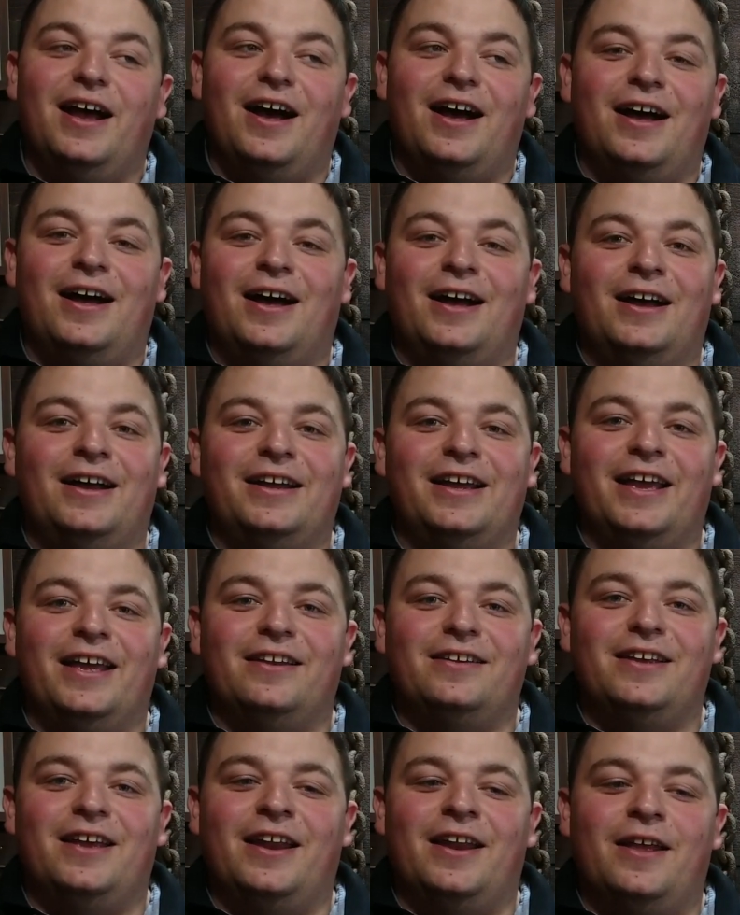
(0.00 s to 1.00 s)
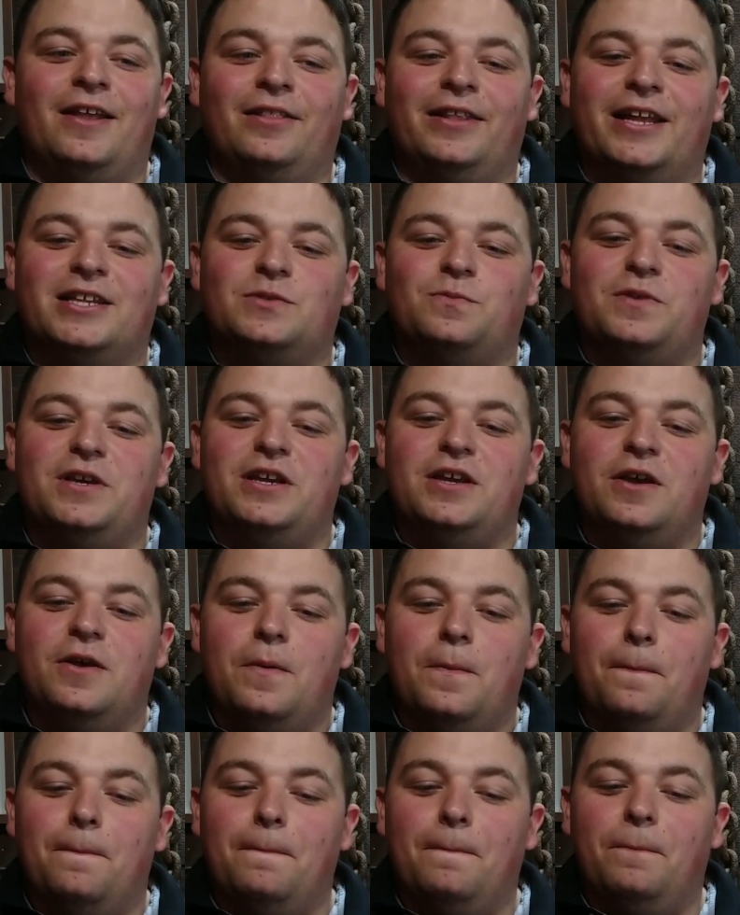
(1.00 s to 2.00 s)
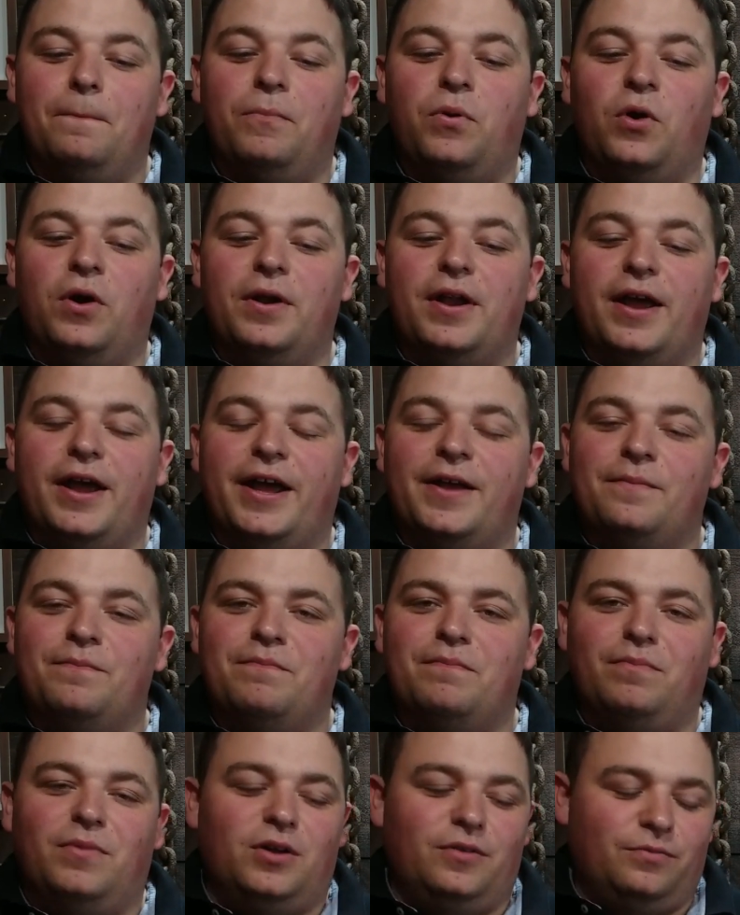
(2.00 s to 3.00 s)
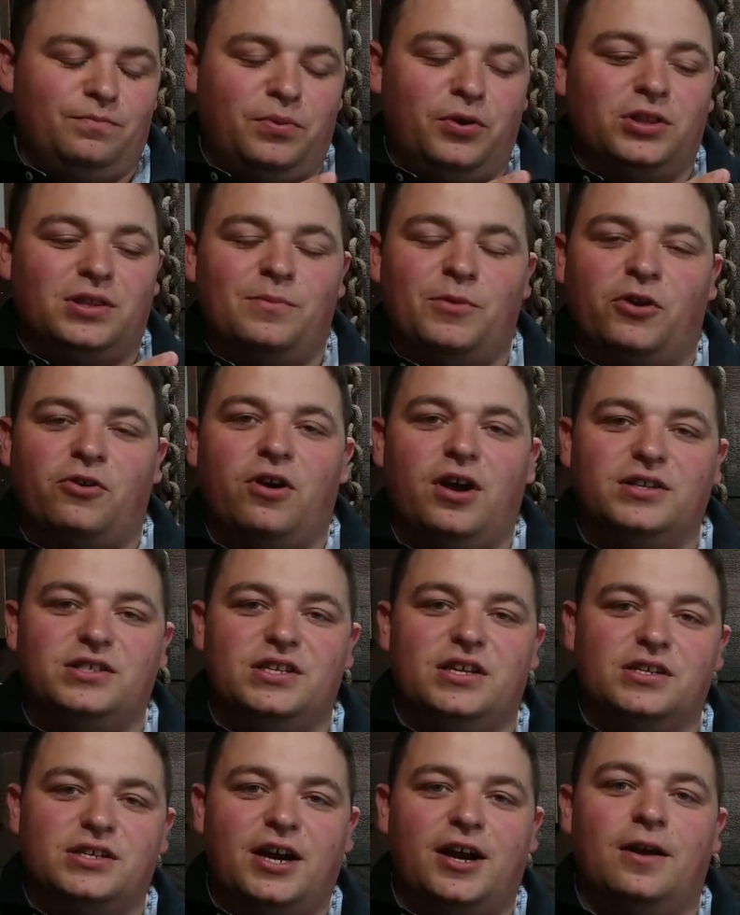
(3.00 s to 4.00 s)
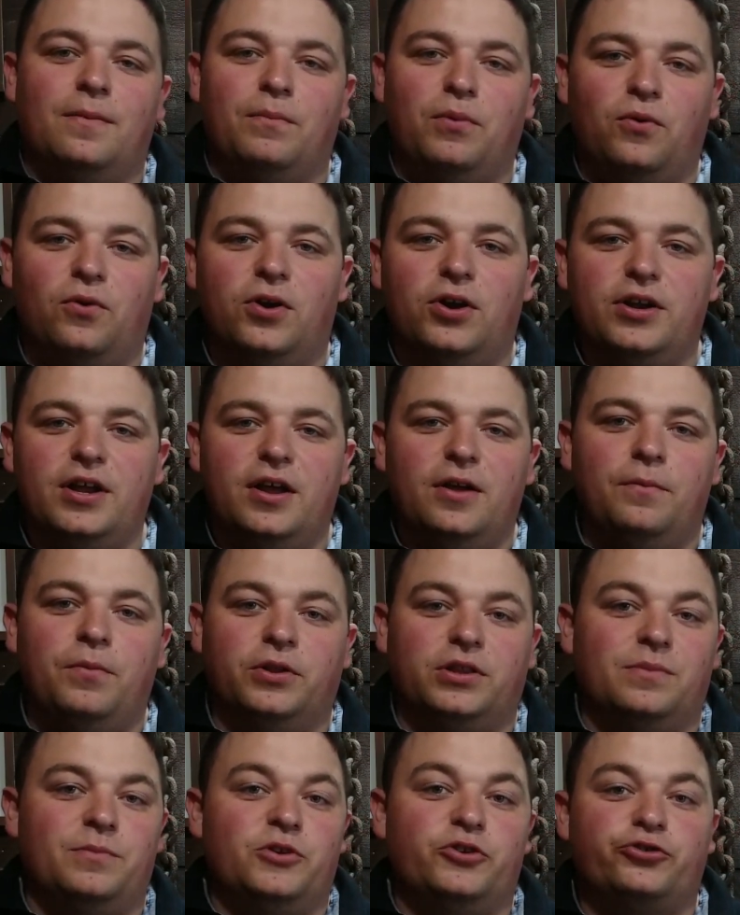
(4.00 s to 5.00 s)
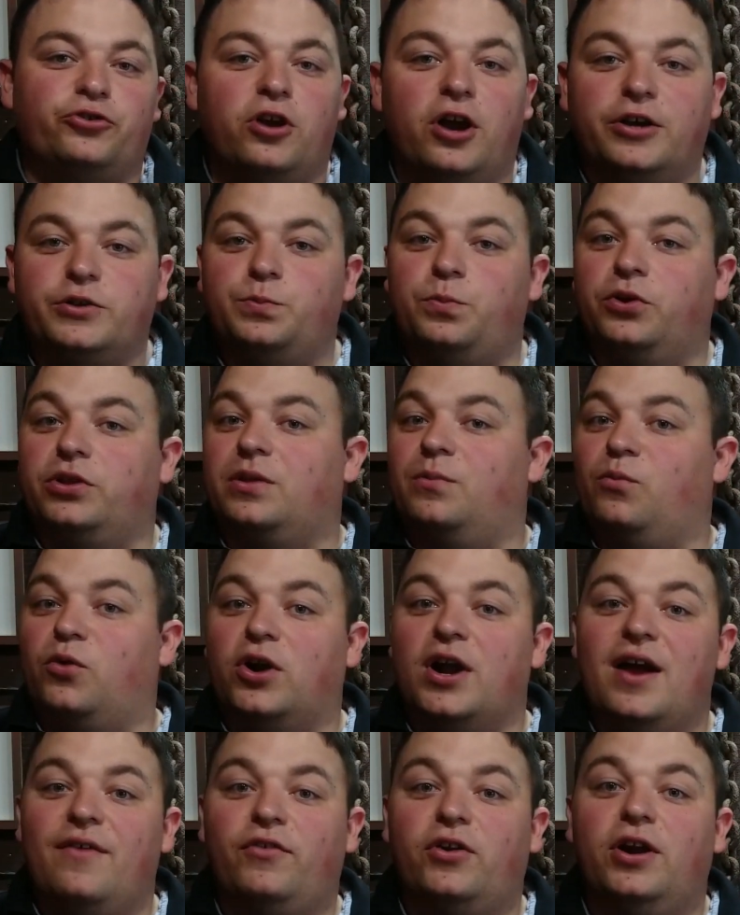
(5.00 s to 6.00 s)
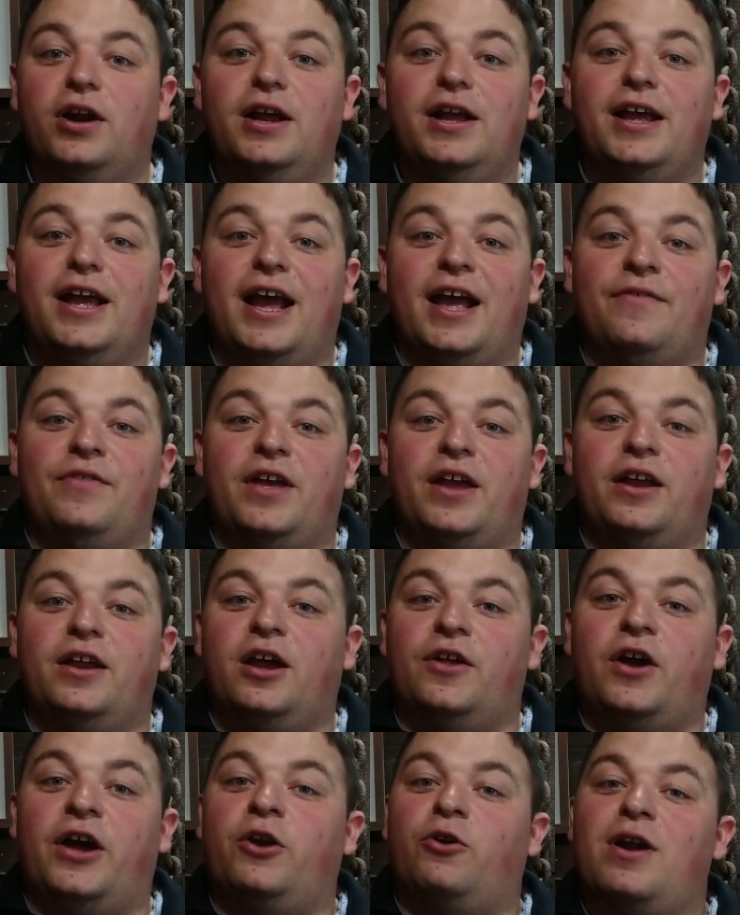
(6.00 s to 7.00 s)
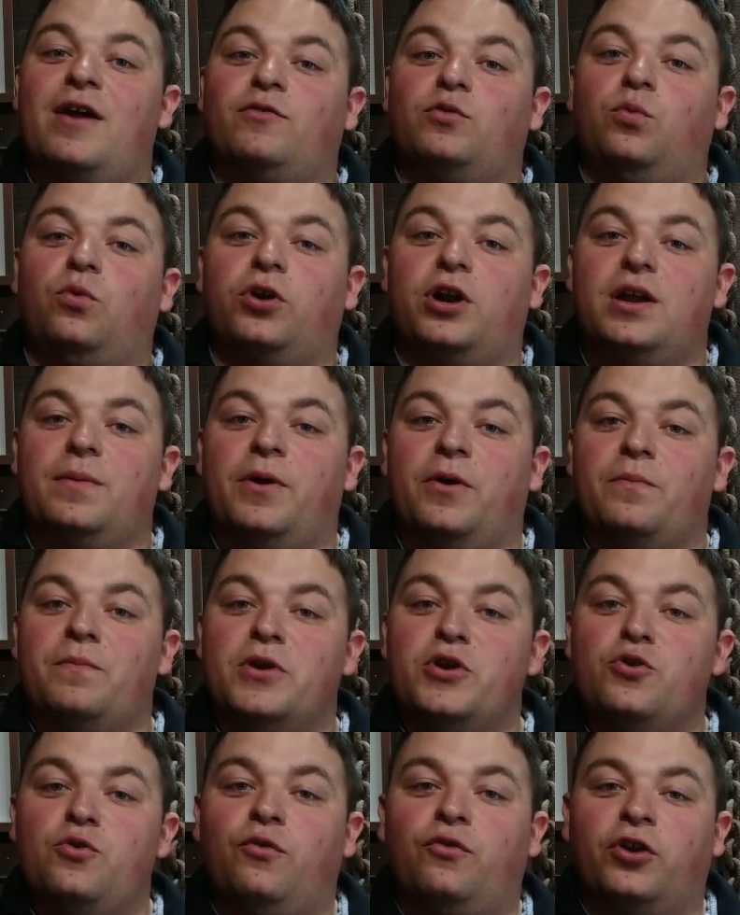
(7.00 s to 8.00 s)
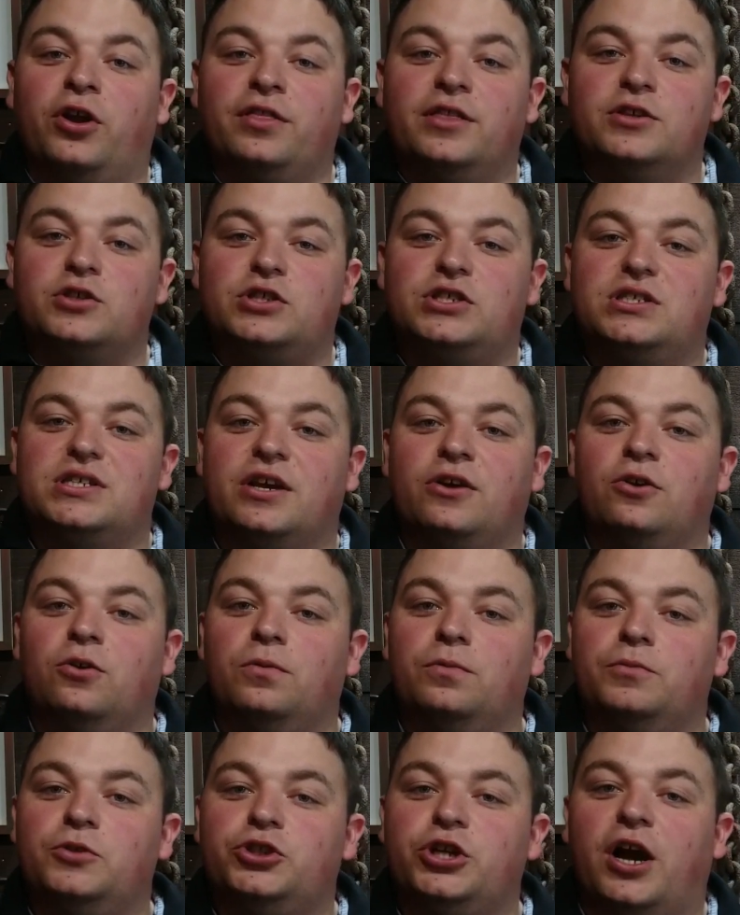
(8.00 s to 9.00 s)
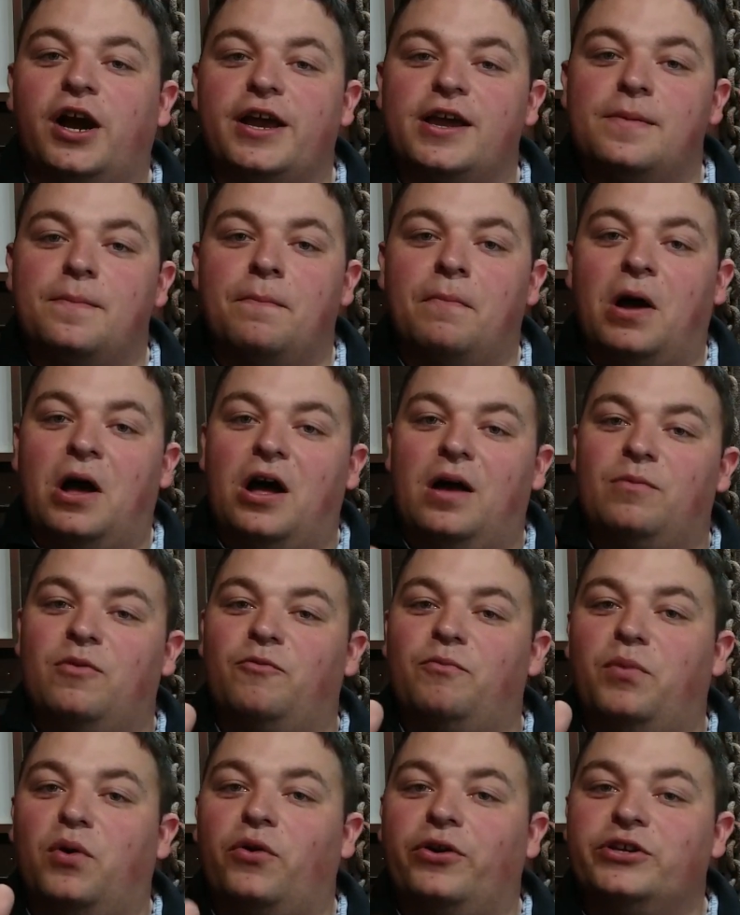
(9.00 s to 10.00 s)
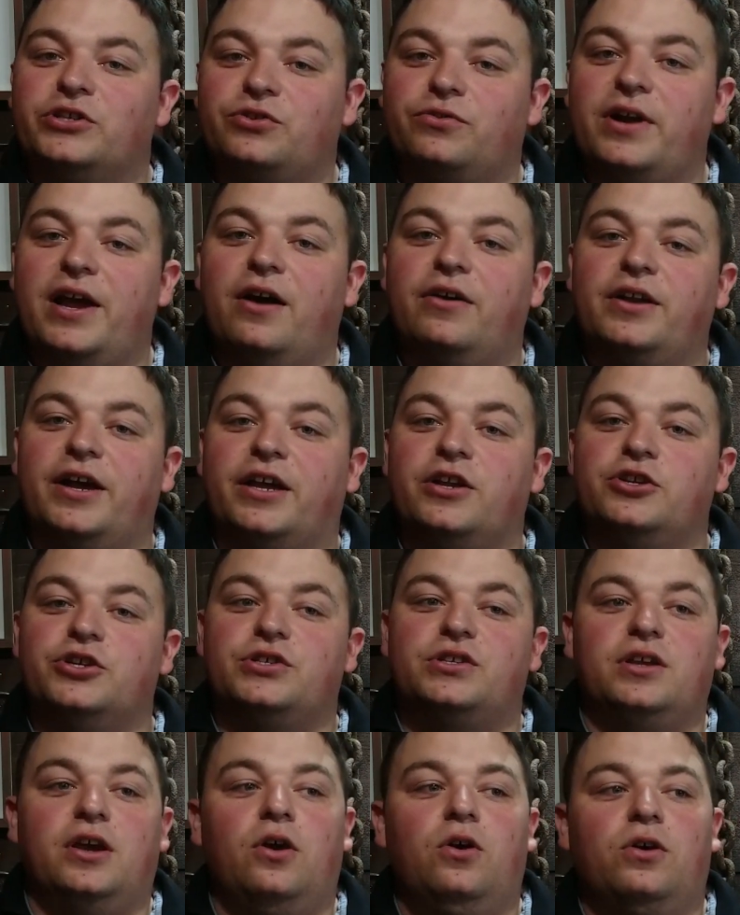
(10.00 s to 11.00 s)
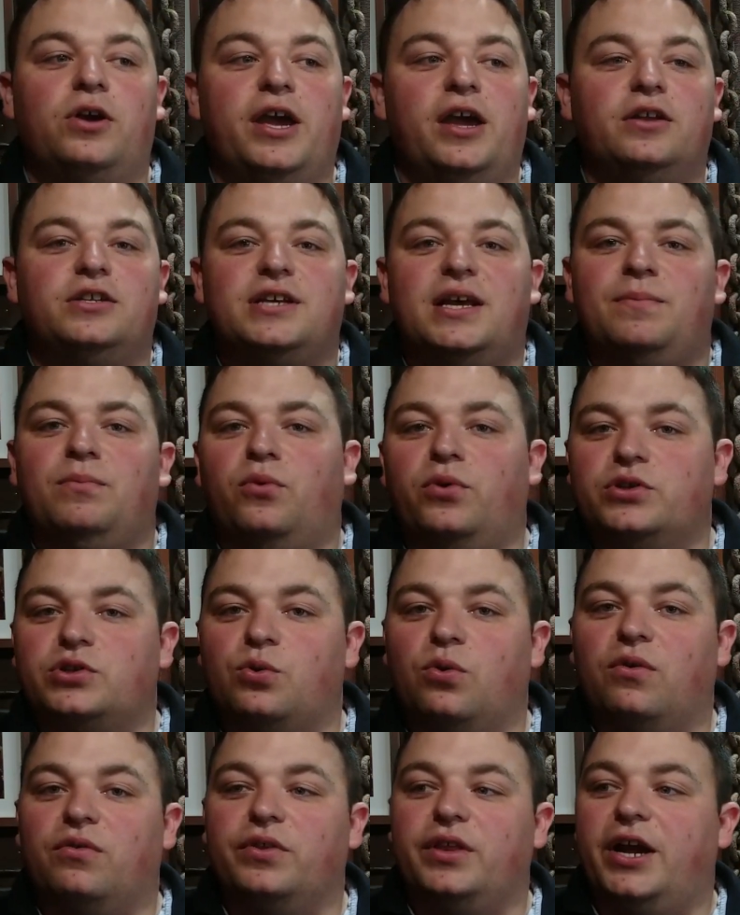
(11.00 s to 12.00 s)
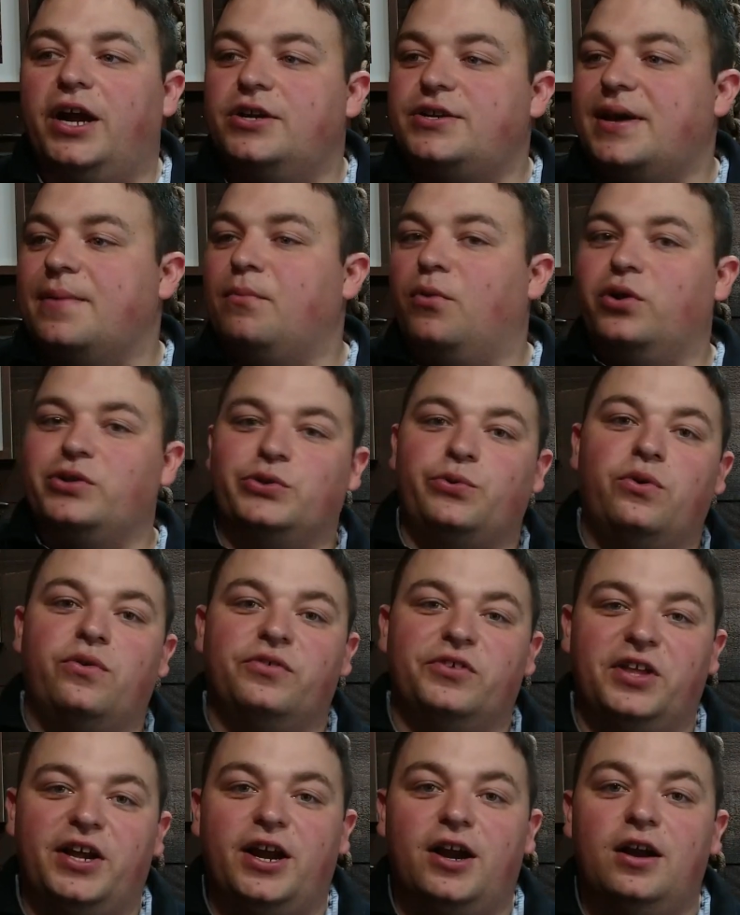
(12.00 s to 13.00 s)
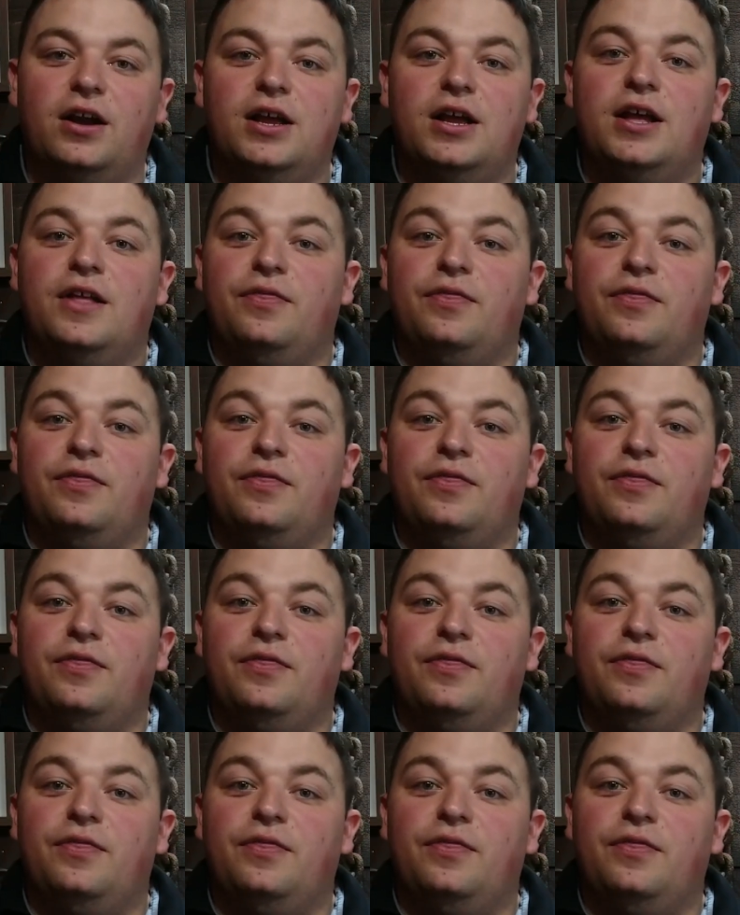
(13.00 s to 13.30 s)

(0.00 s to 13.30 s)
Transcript: It lets me put them across the entire board, put them in trucks, put them wherever, and I don't have to worry about maneuvering this single giant mob of boys around. I can just like, okay, 10 boys go over there, 10 boys go over there.